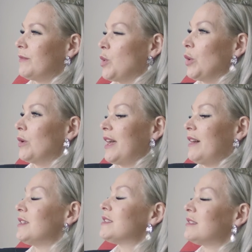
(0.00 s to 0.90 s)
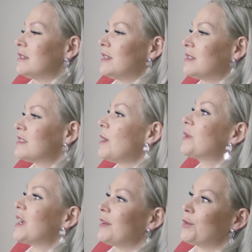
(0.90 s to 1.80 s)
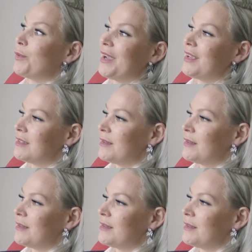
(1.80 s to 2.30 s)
we all have it in some kind of way.